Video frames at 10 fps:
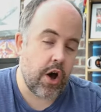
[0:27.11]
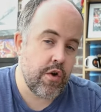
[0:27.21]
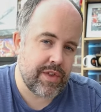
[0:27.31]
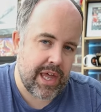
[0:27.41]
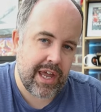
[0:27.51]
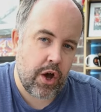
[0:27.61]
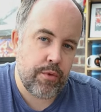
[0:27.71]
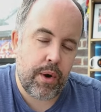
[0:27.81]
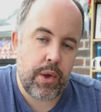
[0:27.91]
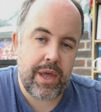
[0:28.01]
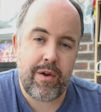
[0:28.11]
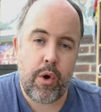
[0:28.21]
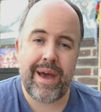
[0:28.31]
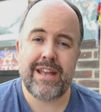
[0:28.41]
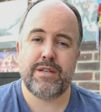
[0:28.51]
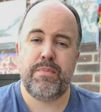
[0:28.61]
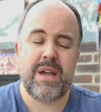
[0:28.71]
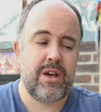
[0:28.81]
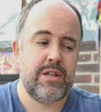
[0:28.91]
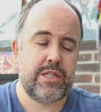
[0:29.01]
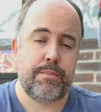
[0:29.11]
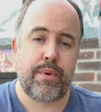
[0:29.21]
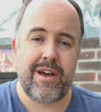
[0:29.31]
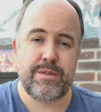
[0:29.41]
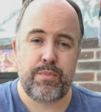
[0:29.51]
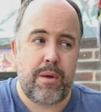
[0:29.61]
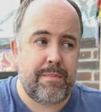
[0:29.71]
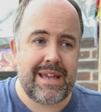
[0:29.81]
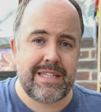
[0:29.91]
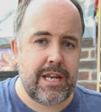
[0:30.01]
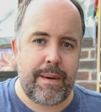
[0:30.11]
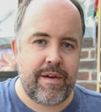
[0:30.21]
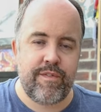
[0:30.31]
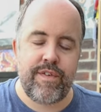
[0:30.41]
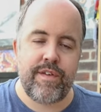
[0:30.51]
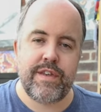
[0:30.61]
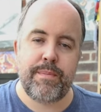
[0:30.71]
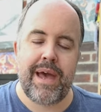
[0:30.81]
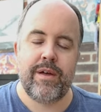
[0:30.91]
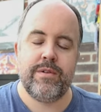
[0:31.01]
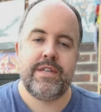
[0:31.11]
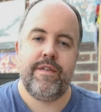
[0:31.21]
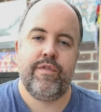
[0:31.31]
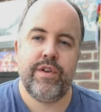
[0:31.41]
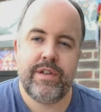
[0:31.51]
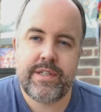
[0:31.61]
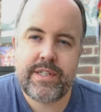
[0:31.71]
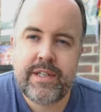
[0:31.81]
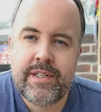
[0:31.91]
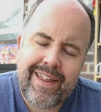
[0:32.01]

over that GoPro Hero 8 because the price point makes it about £50 difference.